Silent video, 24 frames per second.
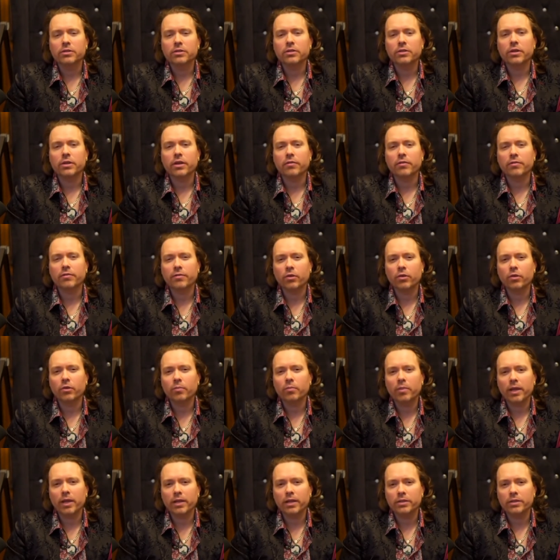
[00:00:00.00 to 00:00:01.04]
took out a
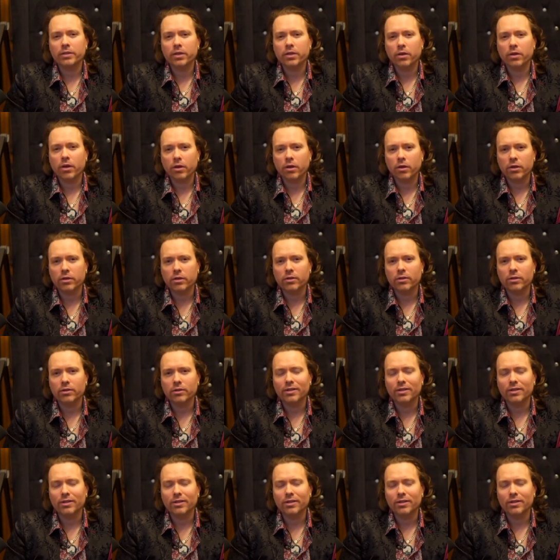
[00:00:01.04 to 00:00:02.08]
full-page
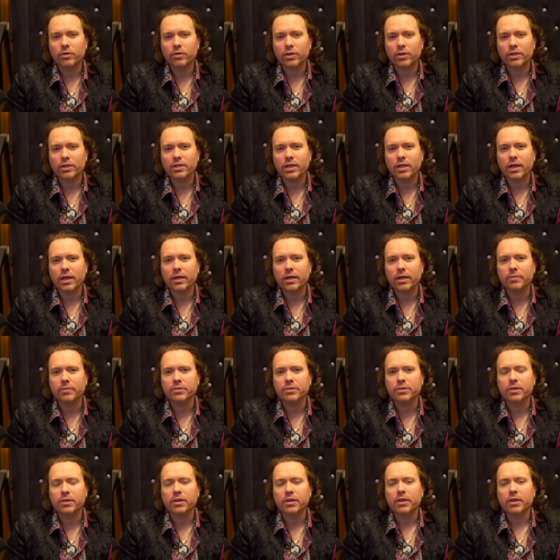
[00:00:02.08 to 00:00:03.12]
article in the New York
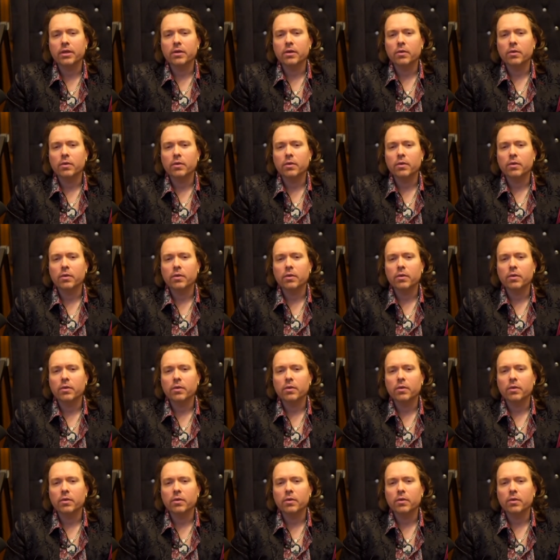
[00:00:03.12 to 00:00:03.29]
Times